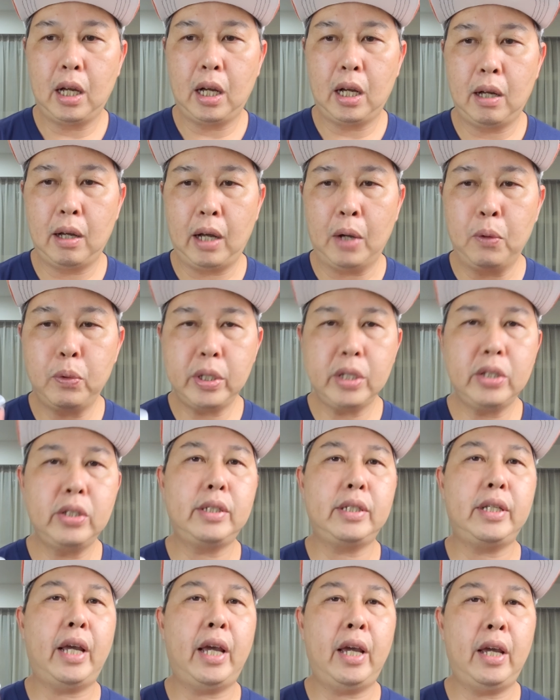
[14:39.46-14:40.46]
I
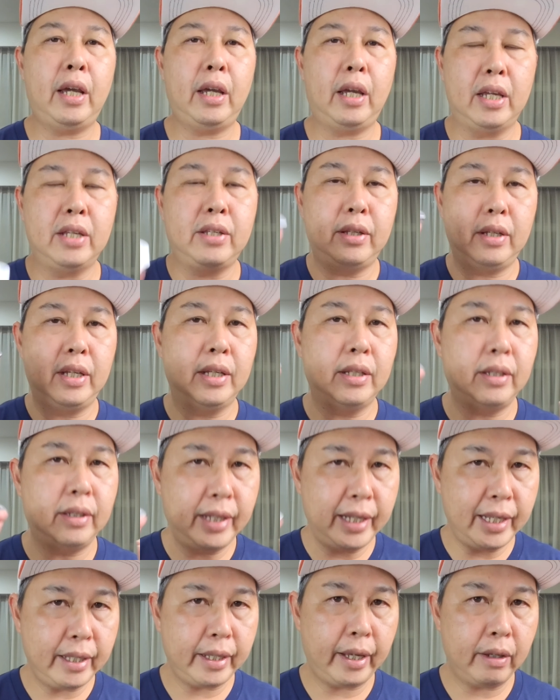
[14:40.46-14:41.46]
wouldn't say
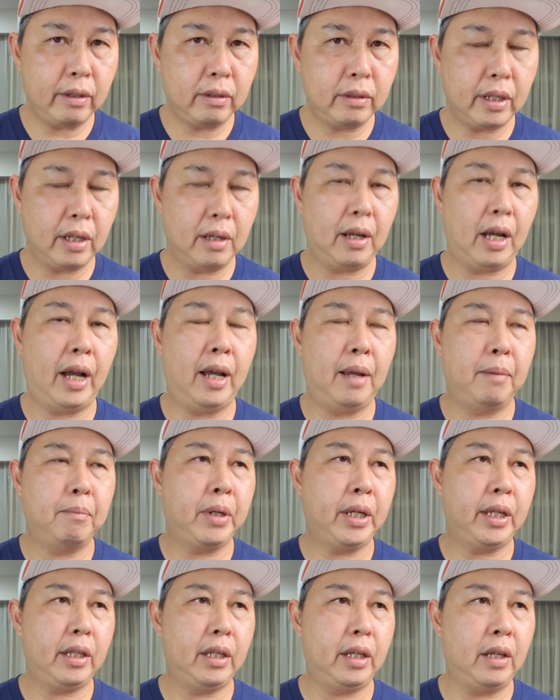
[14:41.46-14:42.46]
it's detailed,
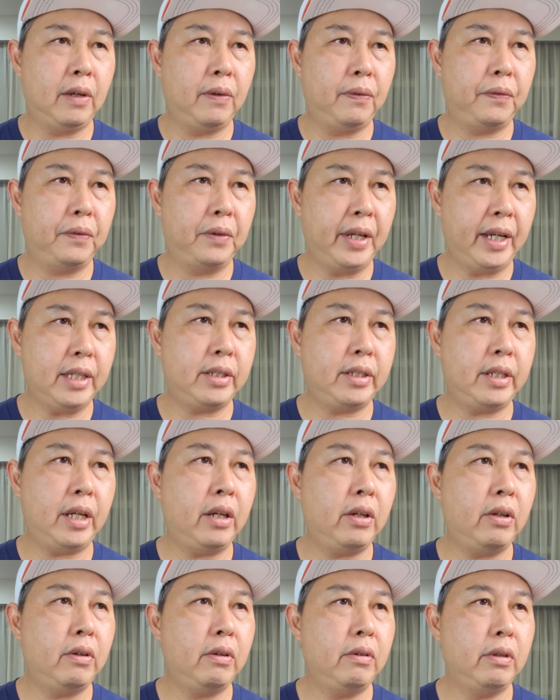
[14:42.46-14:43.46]
but if let's
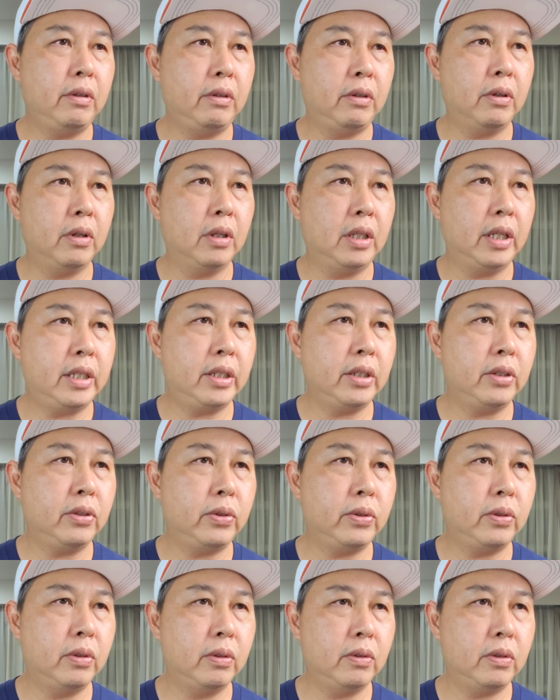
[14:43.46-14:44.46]
say you're
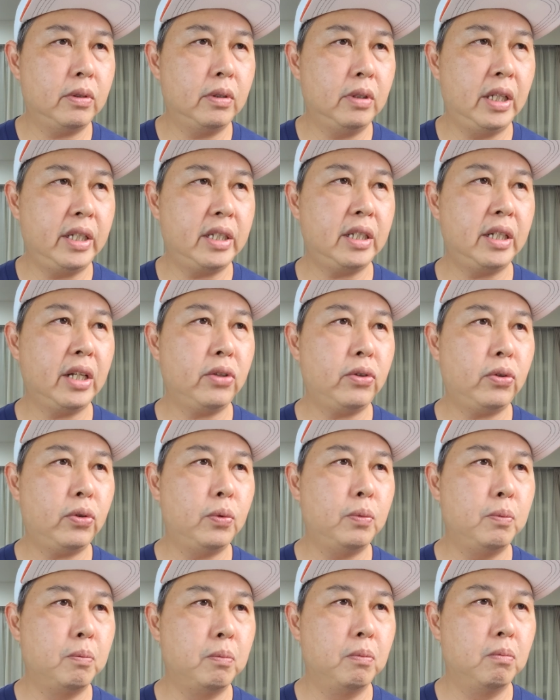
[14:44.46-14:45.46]
listening
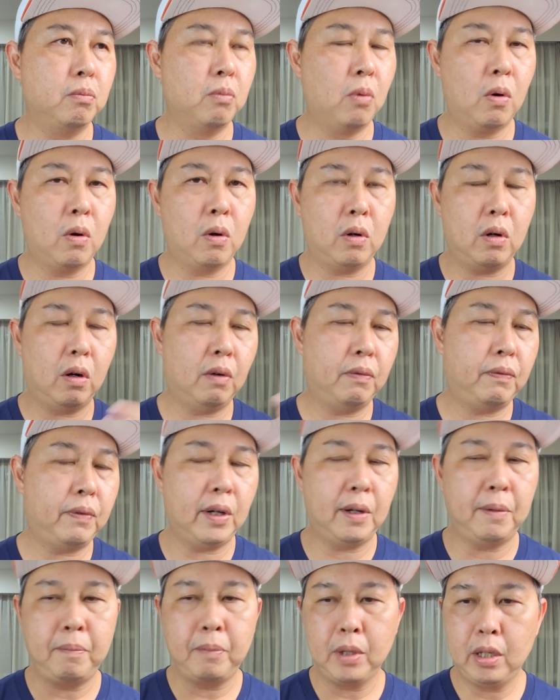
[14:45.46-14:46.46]
to more
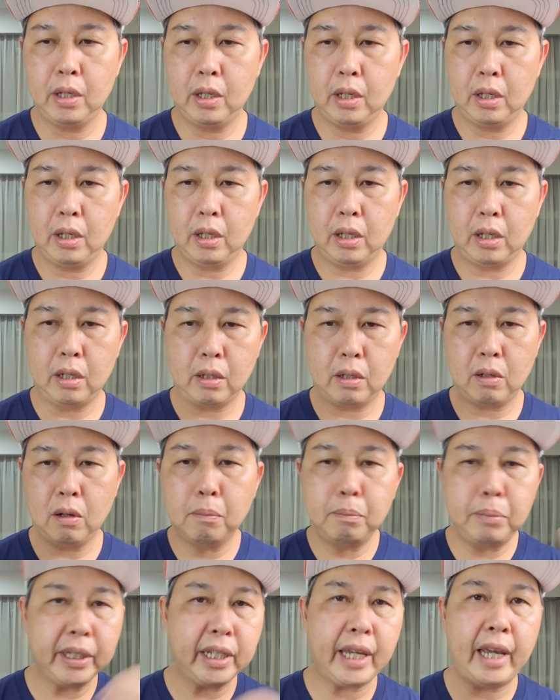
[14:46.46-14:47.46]
of a
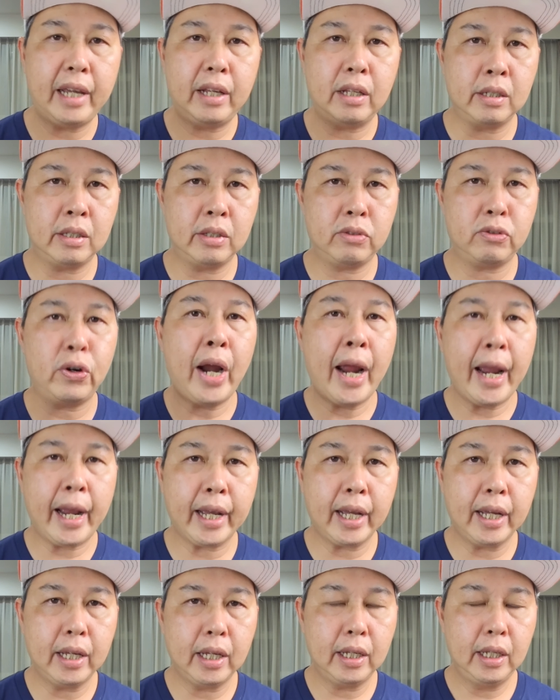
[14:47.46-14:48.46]
complicated
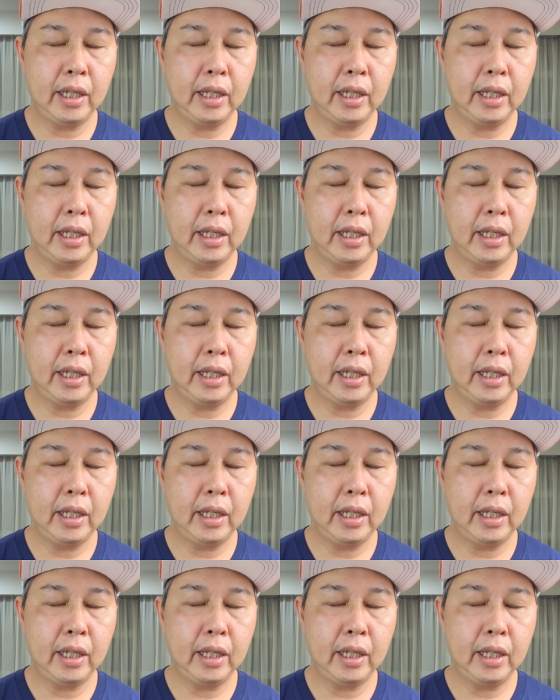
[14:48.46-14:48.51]
track,